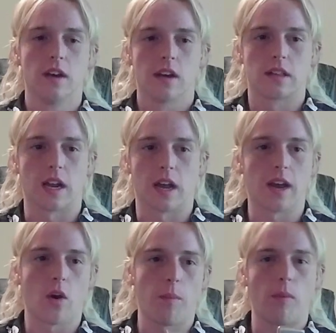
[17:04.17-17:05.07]
that I
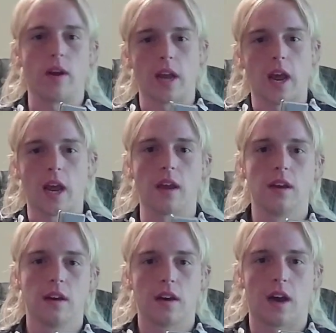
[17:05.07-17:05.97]
hope one day
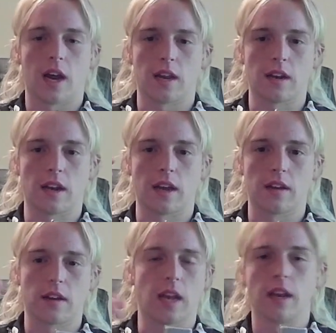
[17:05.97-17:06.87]
I can
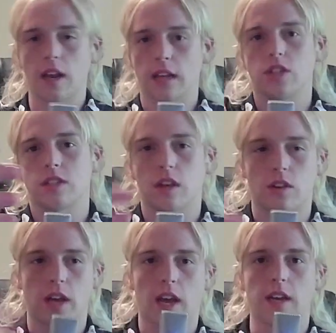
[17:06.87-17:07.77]
and just the
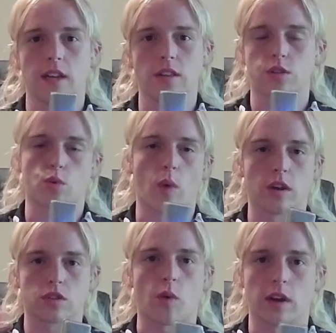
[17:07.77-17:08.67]
other day I did the square
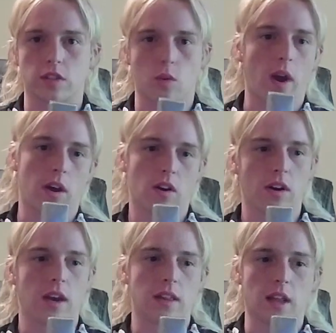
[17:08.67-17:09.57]
to square to
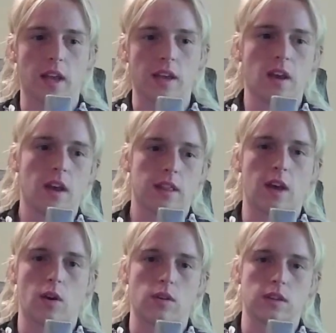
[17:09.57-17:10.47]
square, and
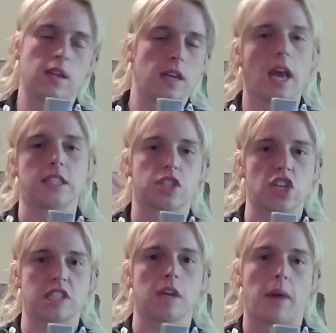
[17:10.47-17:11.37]
it's
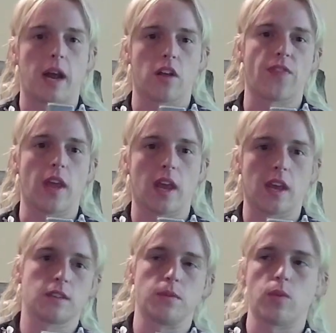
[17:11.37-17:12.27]
60-mile thing.
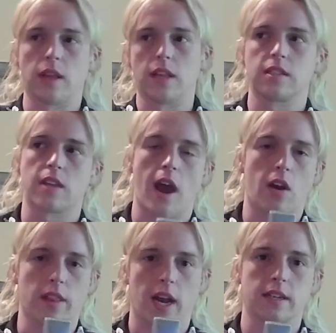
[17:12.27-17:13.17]
It's between this
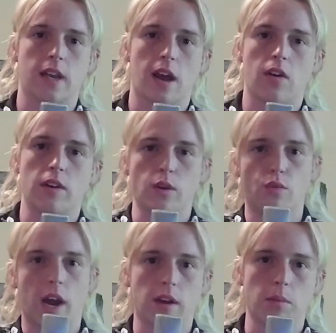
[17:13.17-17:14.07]
town and that town. You
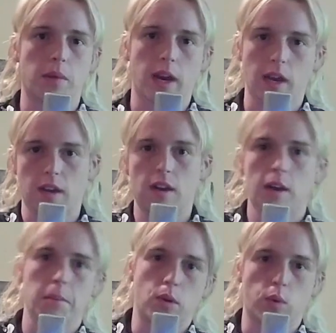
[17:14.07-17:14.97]
ride your bike
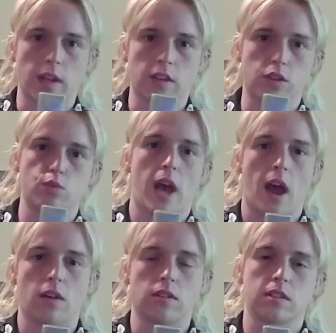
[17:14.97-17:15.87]
between the 2
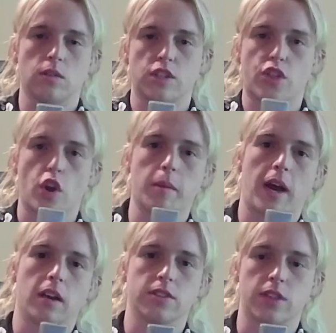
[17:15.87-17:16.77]
towns, so it's 30
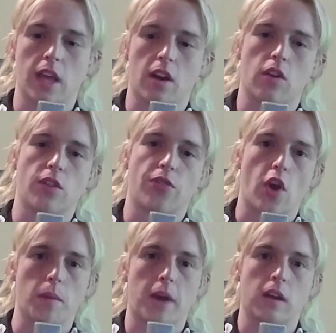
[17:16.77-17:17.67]
miles there and then
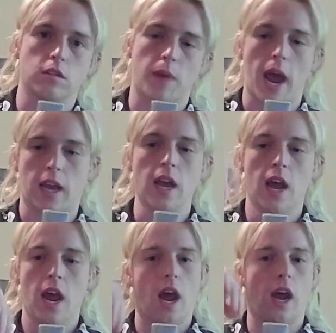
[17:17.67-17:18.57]
30 miles back.
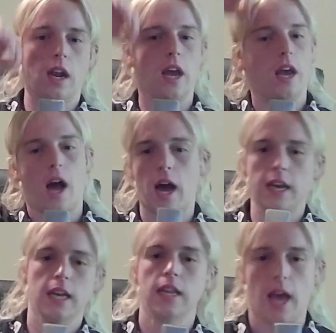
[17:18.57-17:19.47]
And I
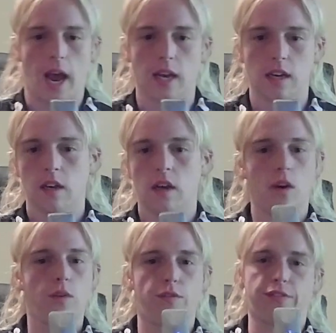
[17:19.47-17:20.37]
did that
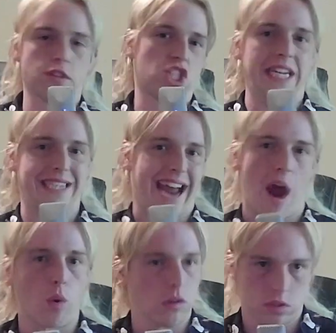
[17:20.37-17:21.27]
for 6
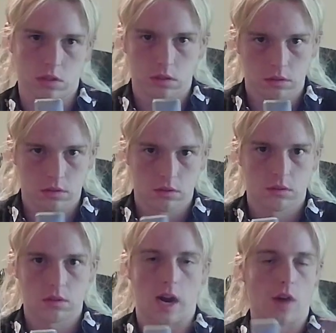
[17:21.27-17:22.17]
hours.
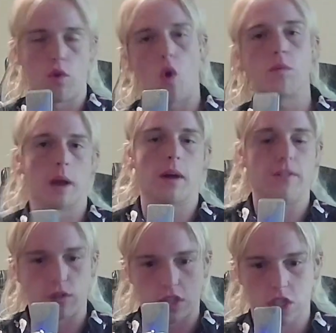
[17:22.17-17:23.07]
I rode my bike
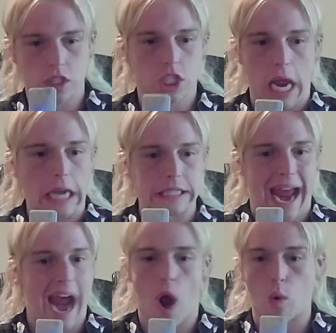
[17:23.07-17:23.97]
for 6
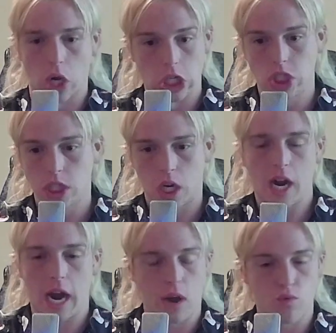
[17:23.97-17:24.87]
hours.
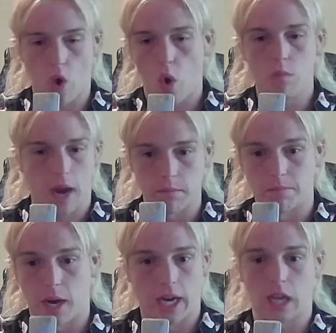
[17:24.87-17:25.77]
I rode my
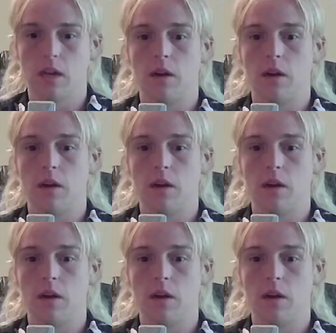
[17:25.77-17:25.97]
bike.